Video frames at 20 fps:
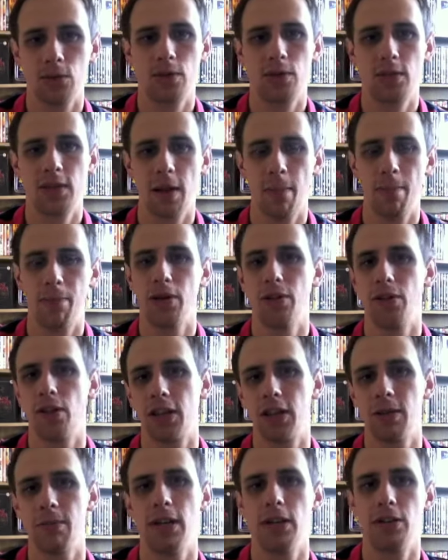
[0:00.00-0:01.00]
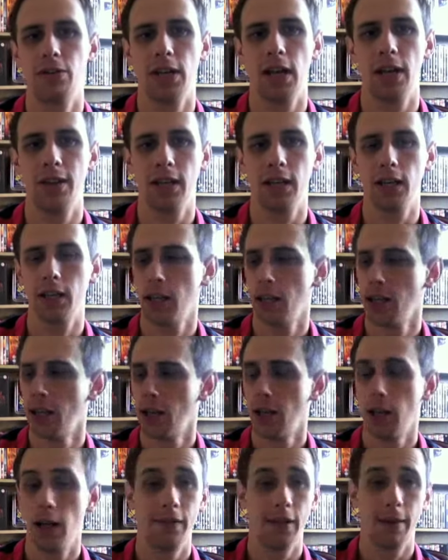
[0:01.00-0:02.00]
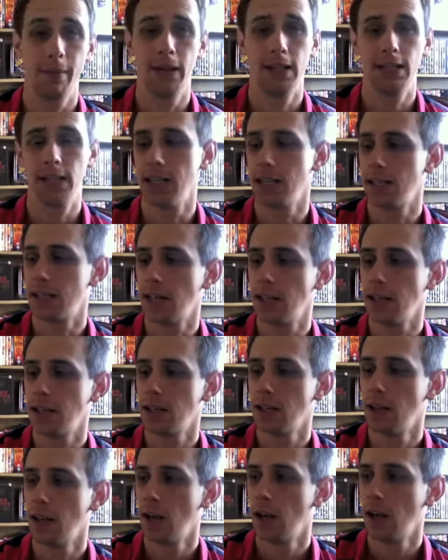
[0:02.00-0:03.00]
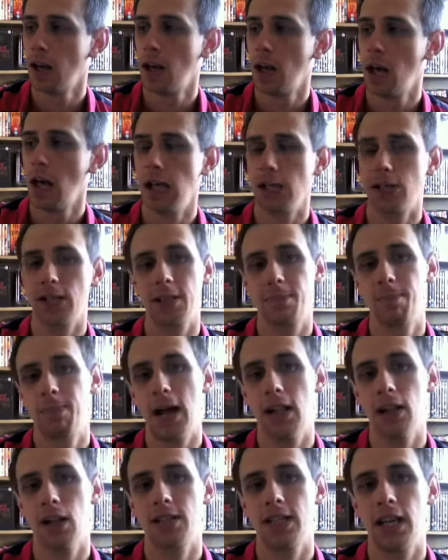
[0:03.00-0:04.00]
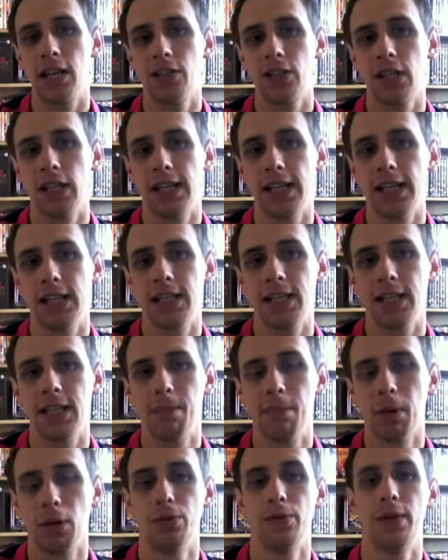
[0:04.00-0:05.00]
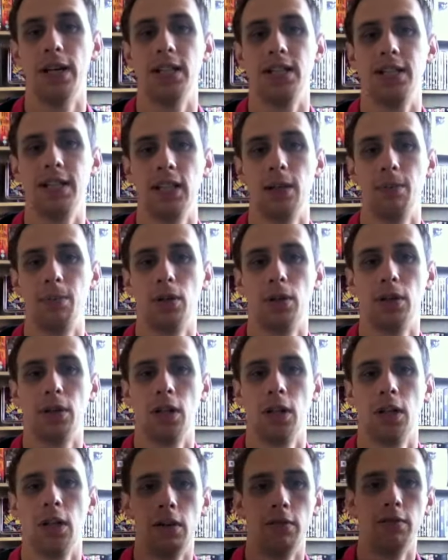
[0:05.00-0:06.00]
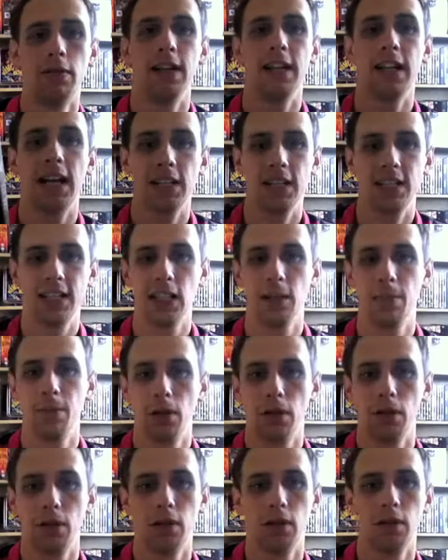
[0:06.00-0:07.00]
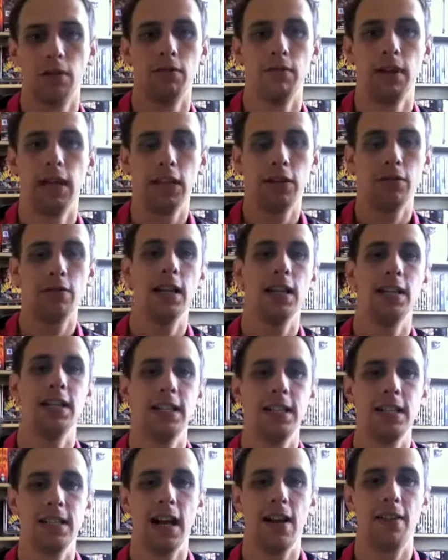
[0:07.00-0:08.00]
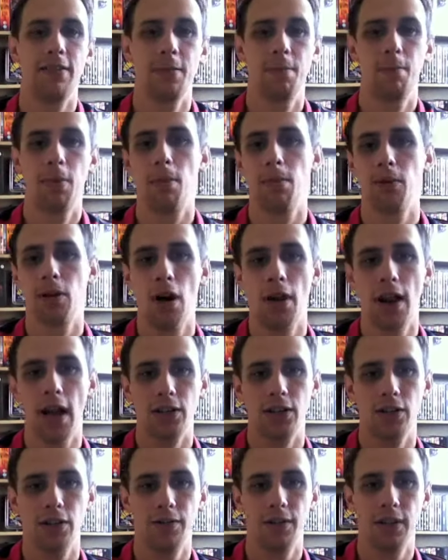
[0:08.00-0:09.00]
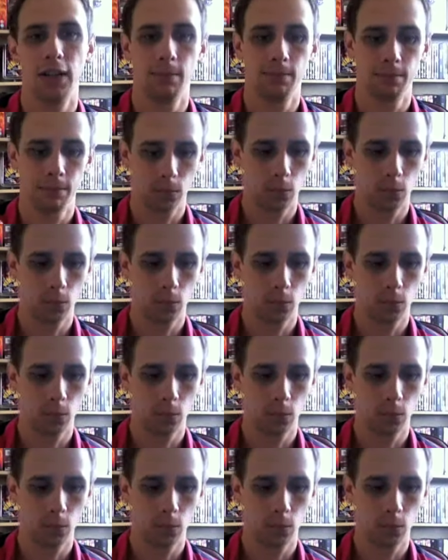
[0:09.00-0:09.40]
separate documentary, I think, if that makes any sense. So that's Battle Los Angeles, the Blu Ray Steelbook. Really nice steelbook, really crazy, daft popcorn action film,